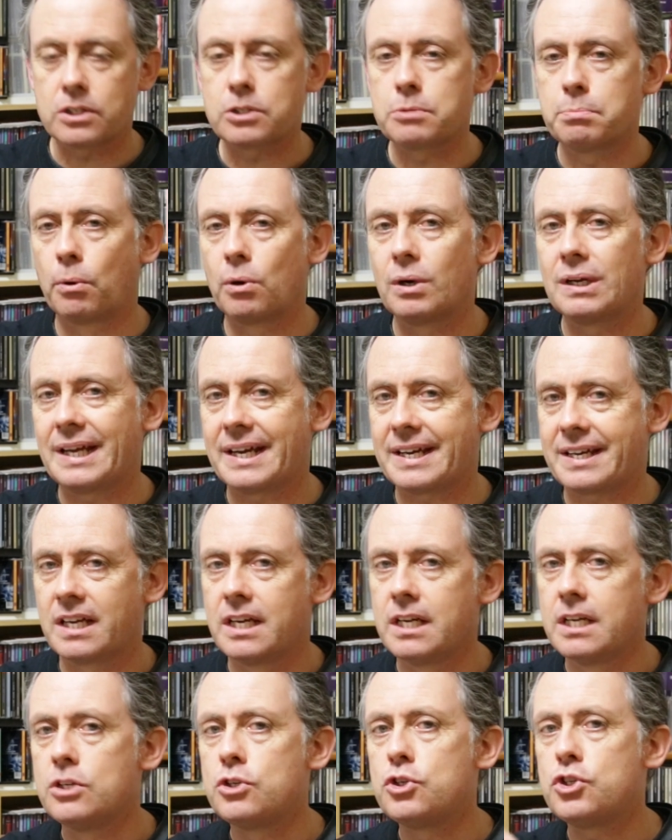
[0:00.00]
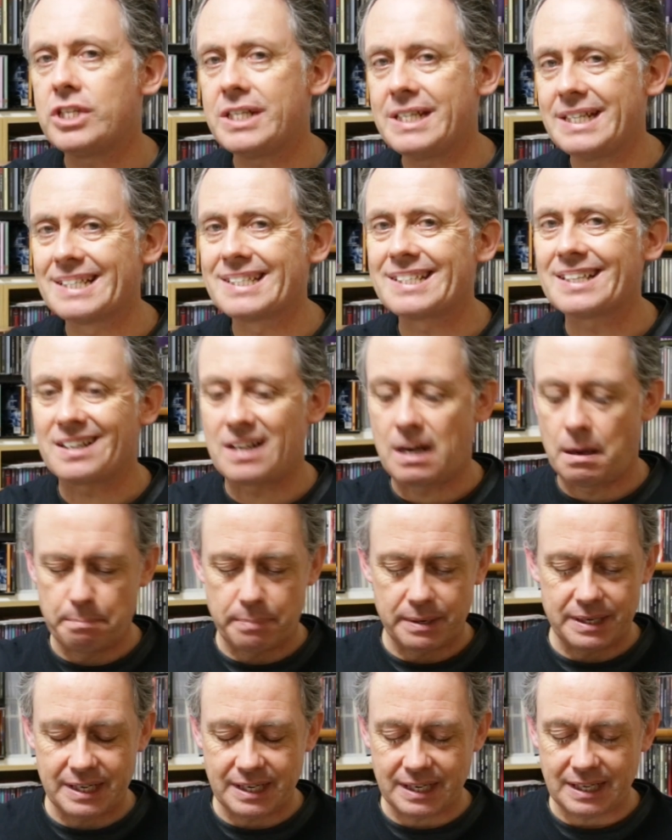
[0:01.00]
It's more like she is
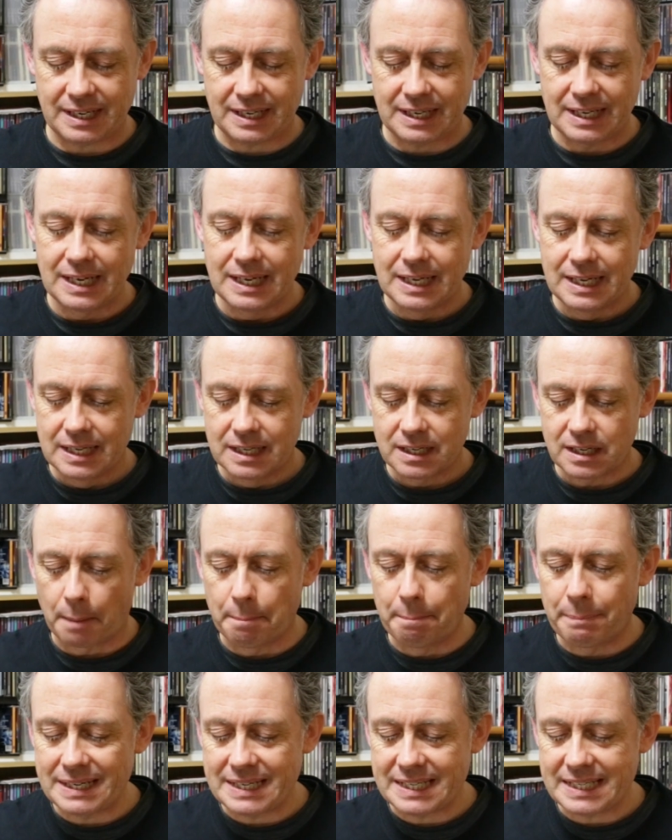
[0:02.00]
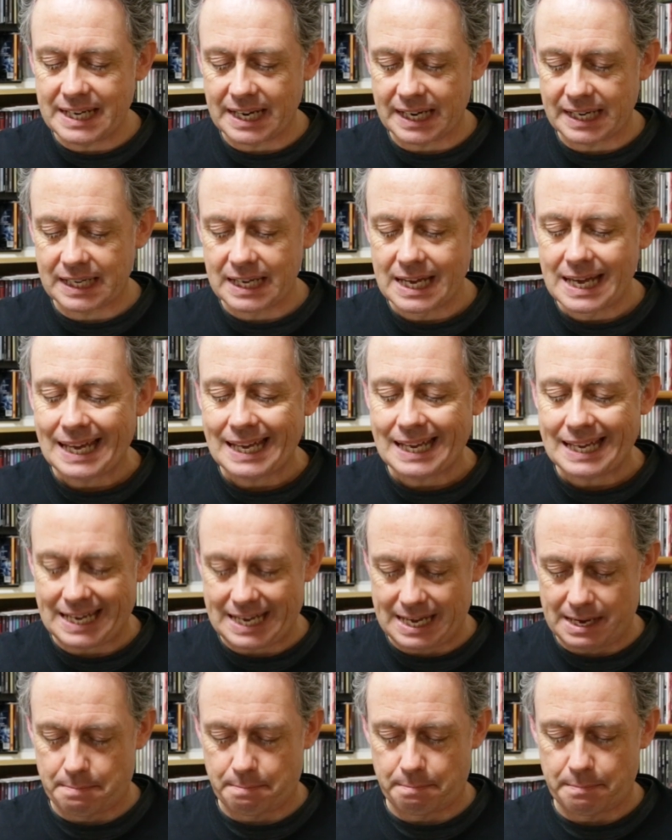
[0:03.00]
accompanying
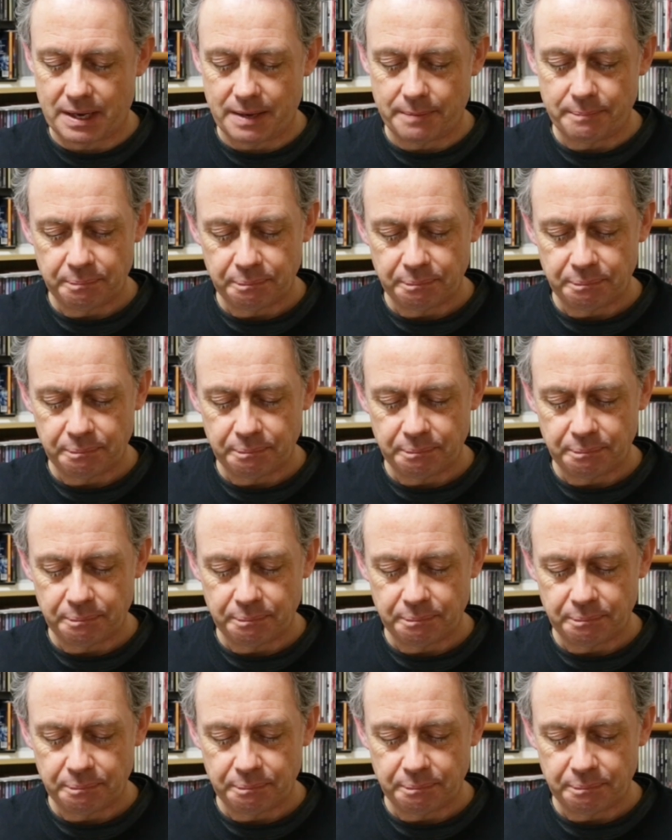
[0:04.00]
him.